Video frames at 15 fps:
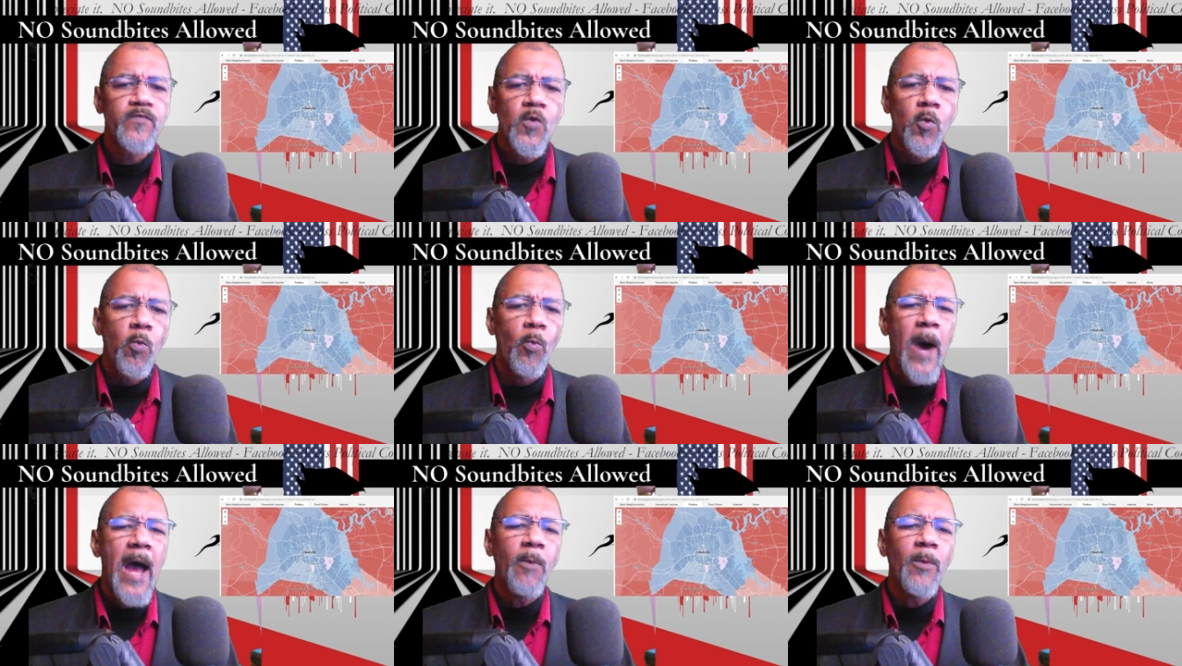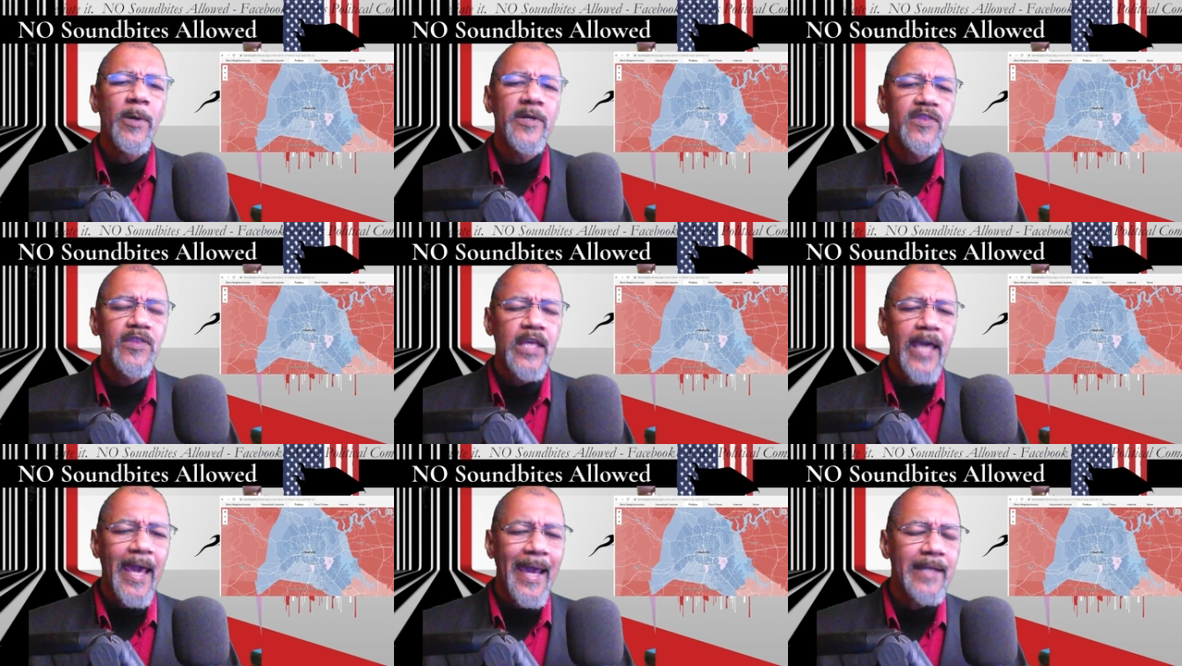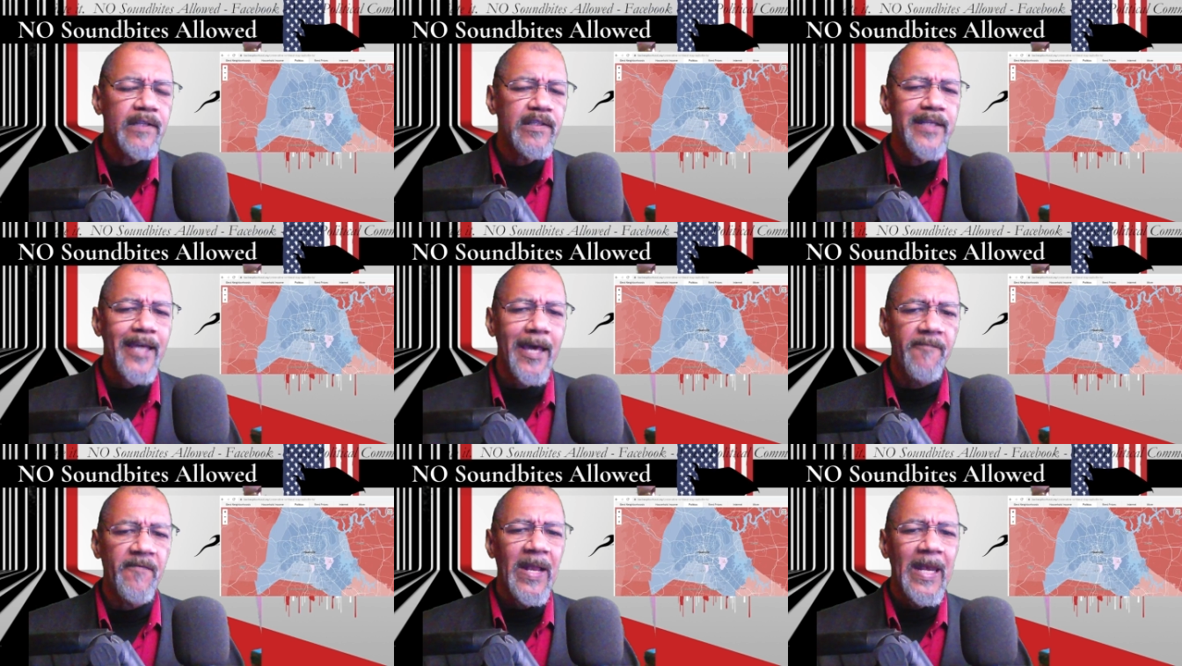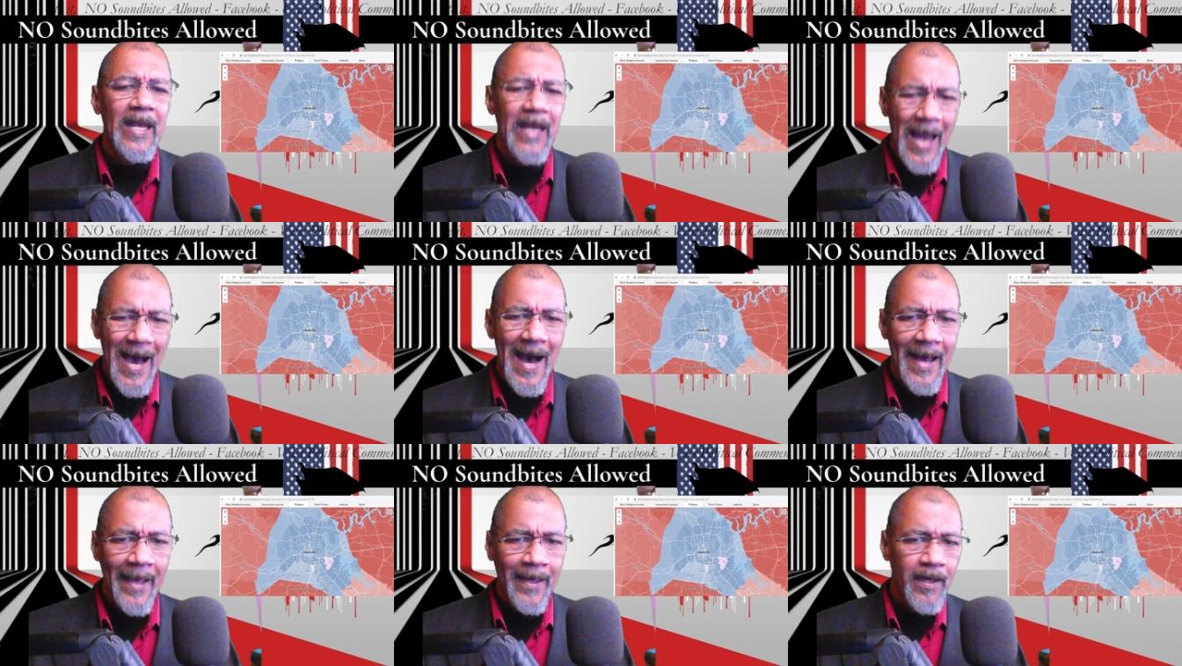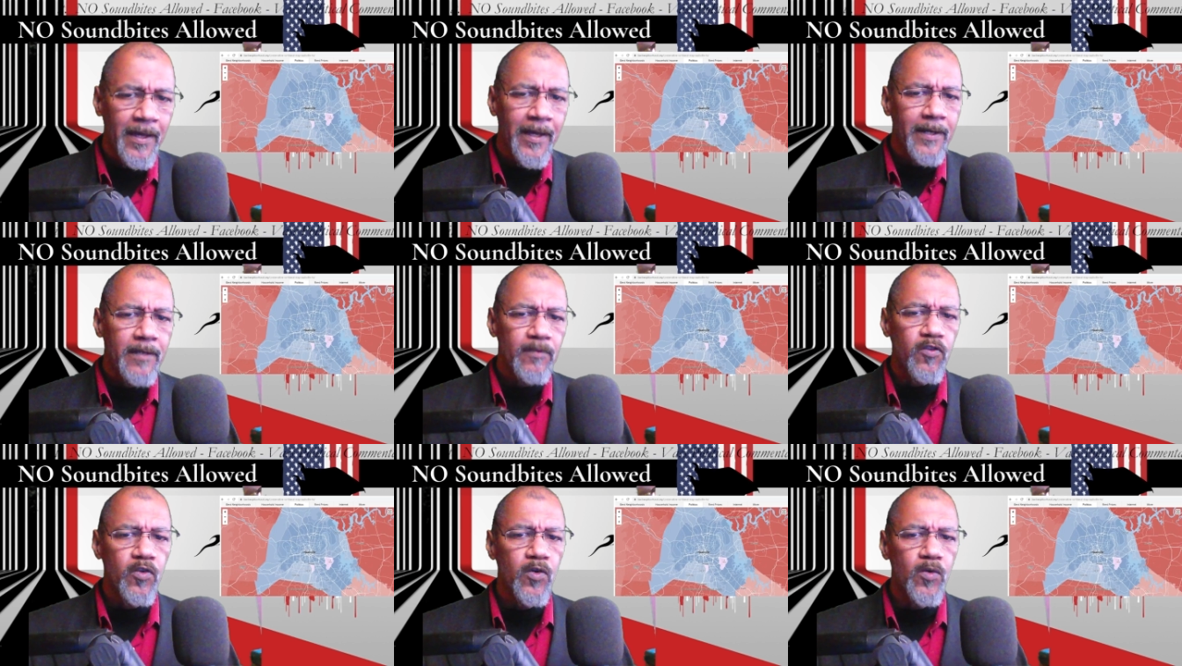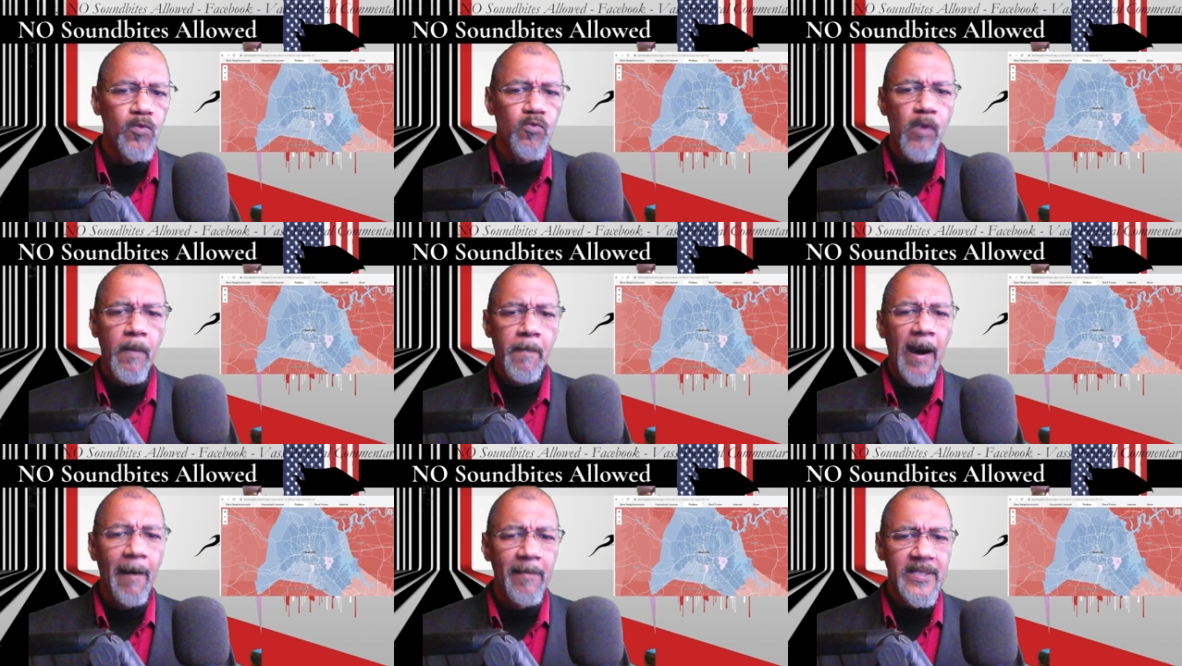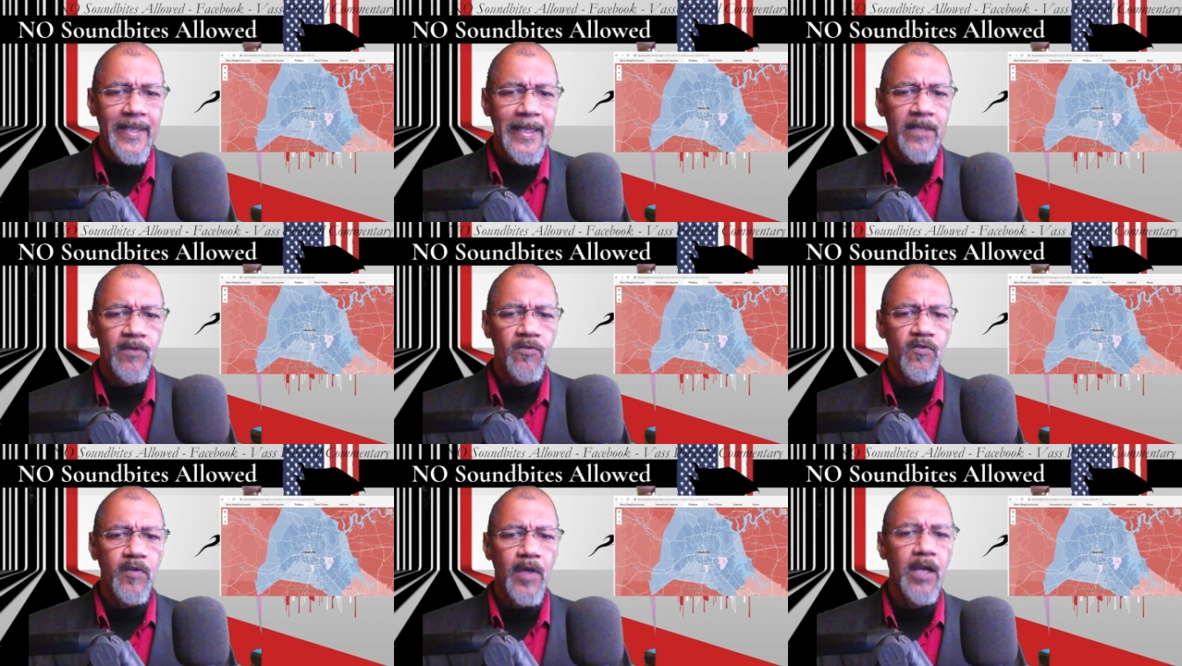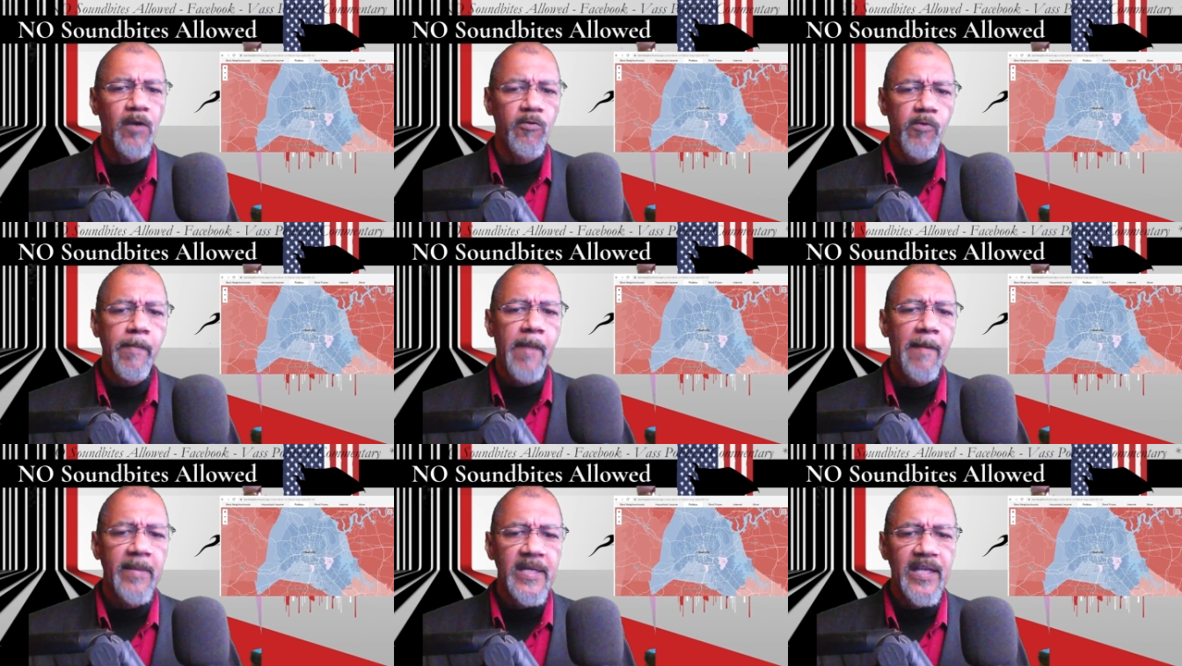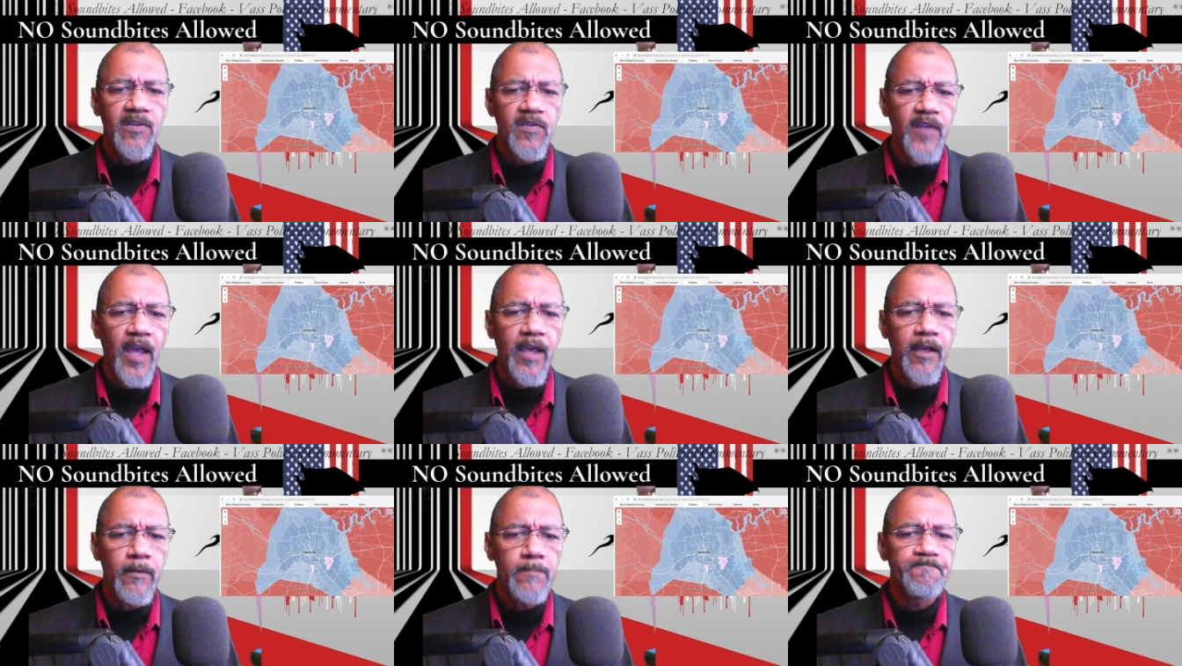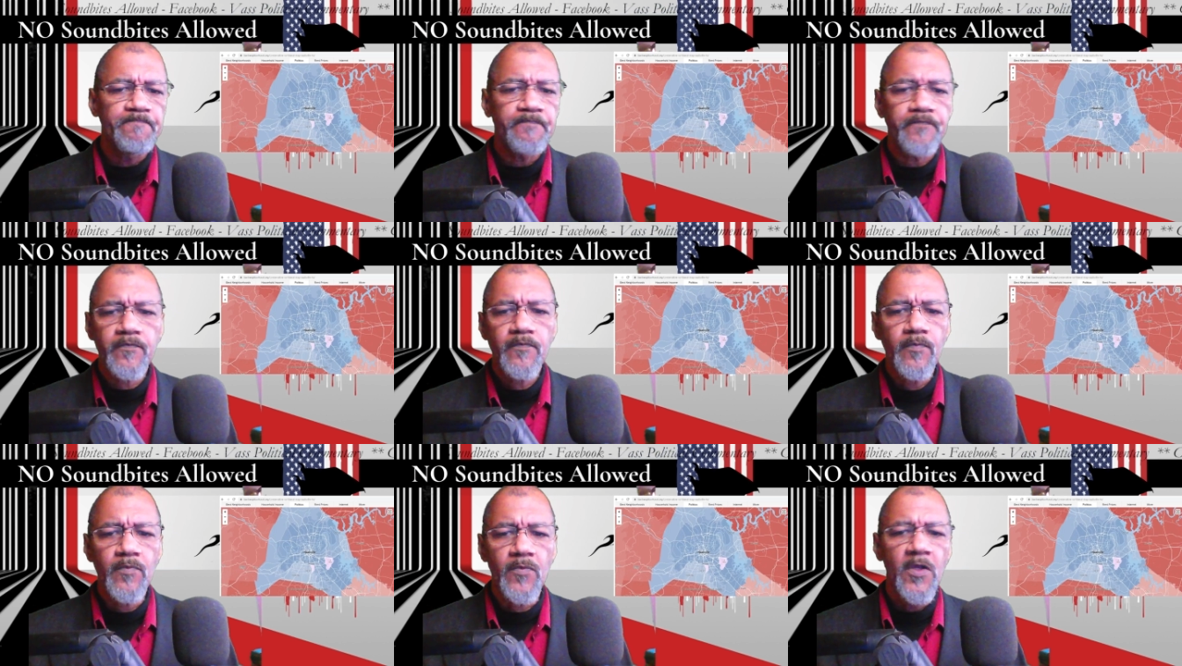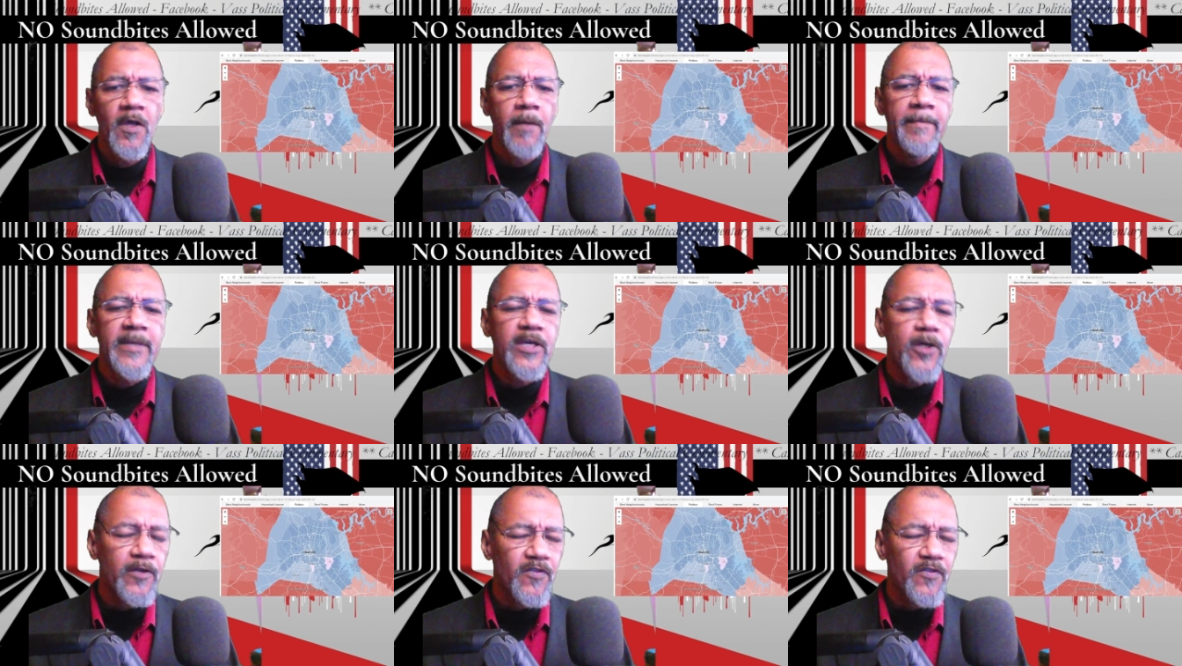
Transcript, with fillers: Why would the ATF lie to Republicans in a Republican state? Because